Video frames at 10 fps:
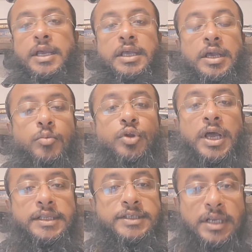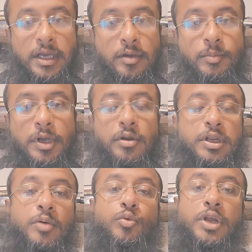Yawmul Hajj al-Akbar or
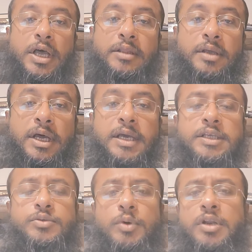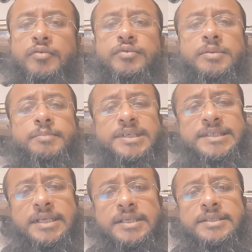Yawmul Adha is one of the
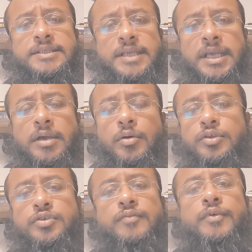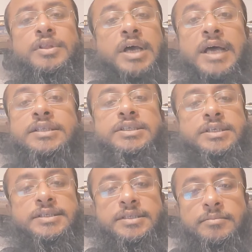busiest day also for the
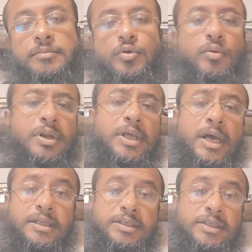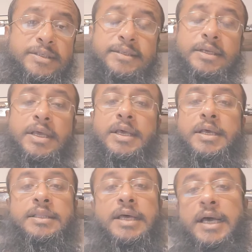Hajjis. Who are the Hajjis?
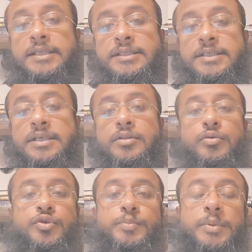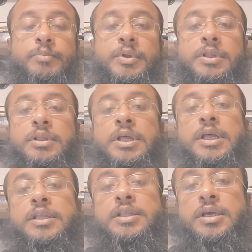The Hajjis are those people,
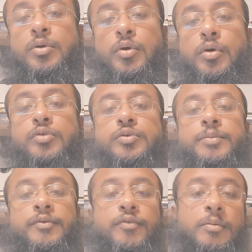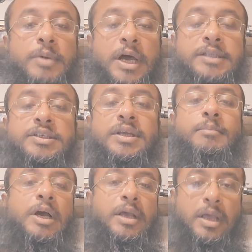they go to perform Hajj in
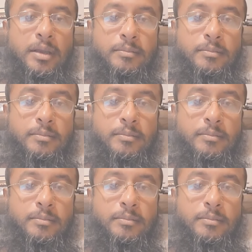Makkah.